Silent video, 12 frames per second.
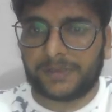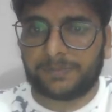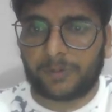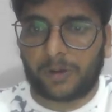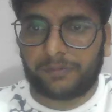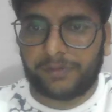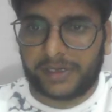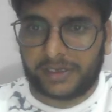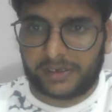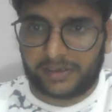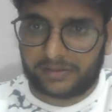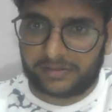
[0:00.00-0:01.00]
profit it
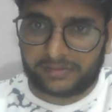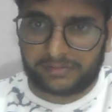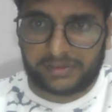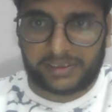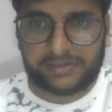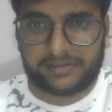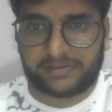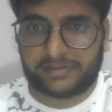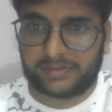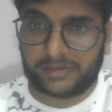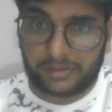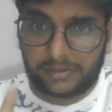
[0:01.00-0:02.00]
is
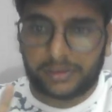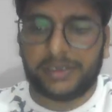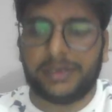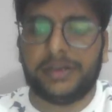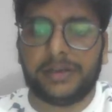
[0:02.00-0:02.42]
good.